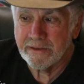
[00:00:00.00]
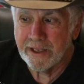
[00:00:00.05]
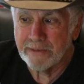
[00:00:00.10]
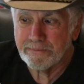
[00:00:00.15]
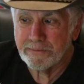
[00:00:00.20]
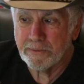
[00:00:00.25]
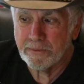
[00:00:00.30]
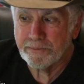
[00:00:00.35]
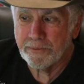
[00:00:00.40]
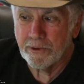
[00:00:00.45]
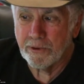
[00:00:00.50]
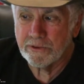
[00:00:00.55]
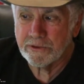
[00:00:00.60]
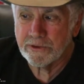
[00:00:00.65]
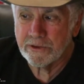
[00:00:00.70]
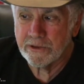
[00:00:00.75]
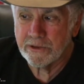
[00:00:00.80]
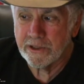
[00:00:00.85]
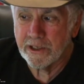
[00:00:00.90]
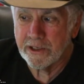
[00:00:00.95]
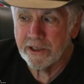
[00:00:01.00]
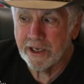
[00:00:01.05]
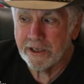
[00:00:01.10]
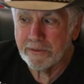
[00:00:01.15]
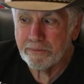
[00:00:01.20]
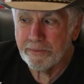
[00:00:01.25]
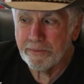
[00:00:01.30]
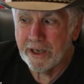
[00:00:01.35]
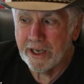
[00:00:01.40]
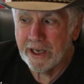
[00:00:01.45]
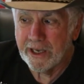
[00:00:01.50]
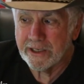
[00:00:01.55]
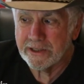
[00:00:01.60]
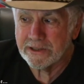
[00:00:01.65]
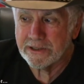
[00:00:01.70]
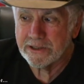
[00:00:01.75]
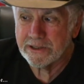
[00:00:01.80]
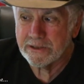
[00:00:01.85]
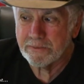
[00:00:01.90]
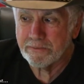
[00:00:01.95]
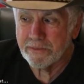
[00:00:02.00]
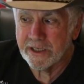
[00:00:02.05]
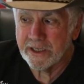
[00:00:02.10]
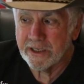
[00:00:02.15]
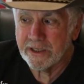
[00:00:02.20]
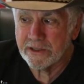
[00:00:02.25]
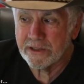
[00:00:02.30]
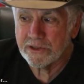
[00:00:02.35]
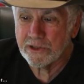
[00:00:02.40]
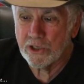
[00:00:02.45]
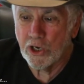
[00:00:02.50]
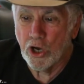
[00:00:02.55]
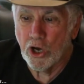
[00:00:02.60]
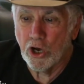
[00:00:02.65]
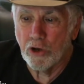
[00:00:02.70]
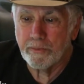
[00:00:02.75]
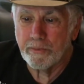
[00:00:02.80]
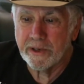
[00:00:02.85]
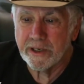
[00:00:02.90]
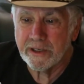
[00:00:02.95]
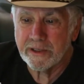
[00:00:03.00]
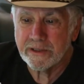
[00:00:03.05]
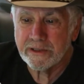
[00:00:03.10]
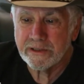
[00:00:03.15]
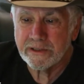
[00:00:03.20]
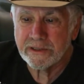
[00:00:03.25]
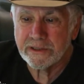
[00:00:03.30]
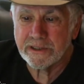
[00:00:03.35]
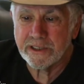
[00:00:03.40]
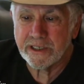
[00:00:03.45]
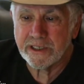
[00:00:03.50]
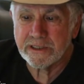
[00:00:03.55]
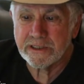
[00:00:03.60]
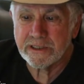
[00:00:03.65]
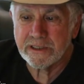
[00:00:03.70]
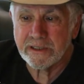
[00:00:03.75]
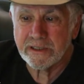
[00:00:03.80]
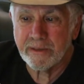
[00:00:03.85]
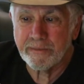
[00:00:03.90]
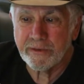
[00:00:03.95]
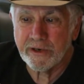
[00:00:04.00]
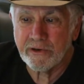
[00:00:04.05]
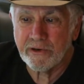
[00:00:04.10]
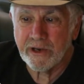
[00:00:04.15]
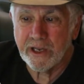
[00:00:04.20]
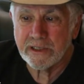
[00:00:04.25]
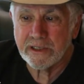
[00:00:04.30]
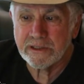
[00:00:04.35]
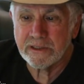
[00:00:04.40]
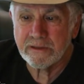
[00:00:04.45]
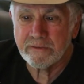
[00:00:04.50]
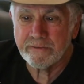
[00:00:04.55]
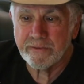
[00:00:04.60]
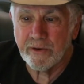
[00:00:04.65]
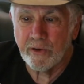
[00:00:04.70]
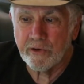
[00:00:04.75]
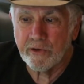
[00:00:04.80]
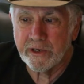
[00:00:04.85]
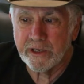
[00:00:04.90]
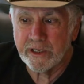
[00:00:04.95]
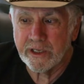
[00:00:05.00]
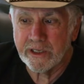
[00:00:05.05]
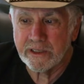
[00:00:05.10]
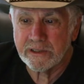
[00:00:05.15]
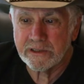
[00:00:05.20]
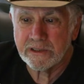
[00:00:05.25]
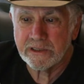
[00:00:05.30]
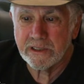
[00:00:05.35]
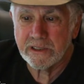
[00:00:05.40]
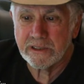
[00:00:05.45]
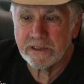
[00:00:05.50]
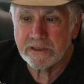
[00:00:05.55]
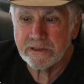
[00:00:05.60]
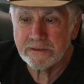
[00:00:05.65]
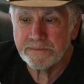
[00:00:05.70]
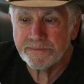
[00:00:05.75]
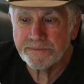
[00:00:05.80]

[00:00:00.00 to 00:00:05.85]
that proposal did not pass because all but six Democrats voted against it.